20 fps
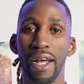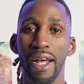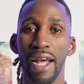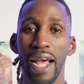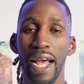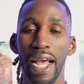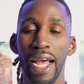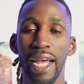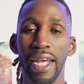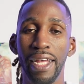
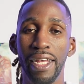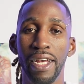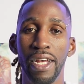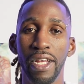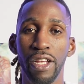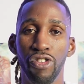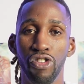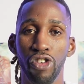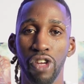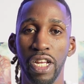a
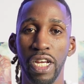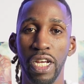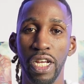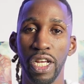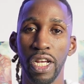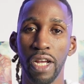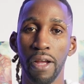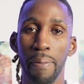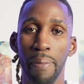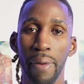
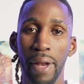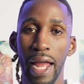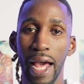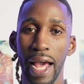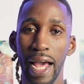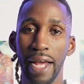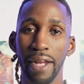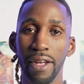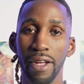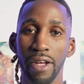strategic
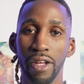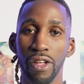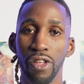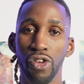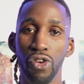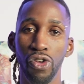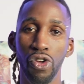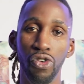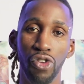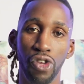plan
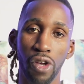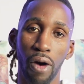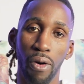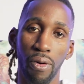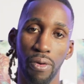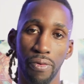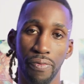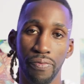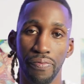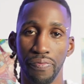to do
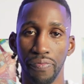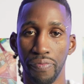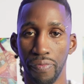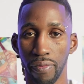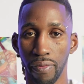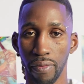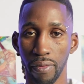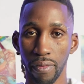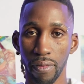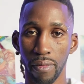so.
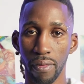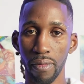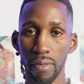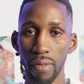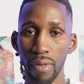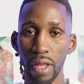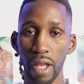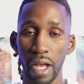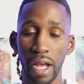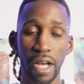
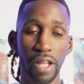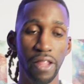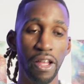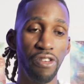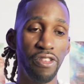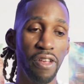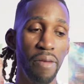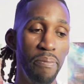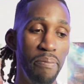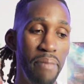
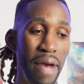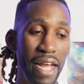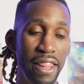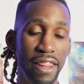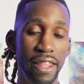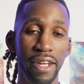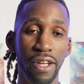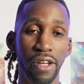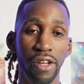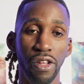There's a
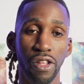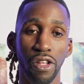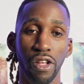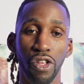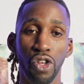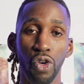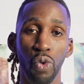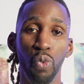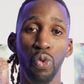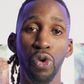method
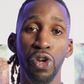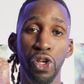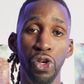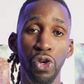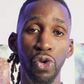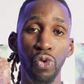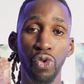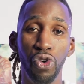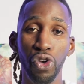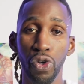to what
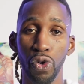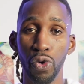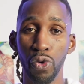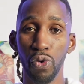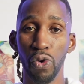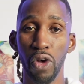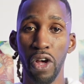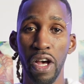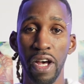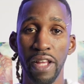you
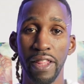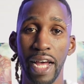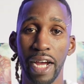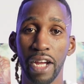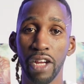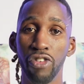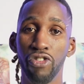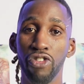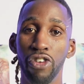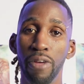do that
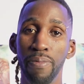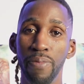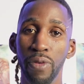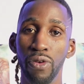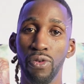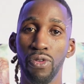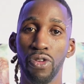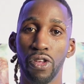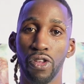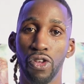
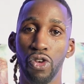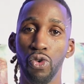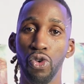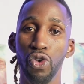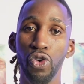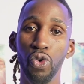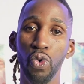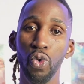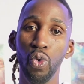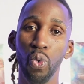contributes to
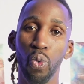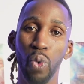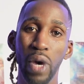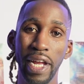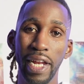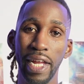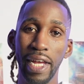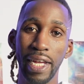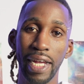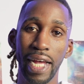you
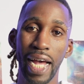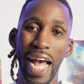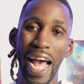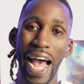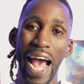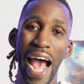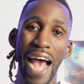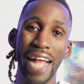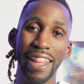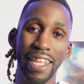winning
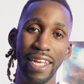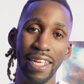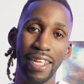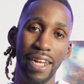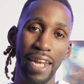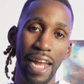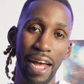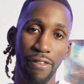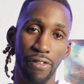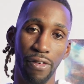at this
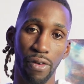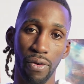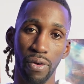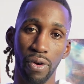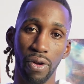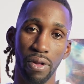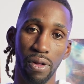level.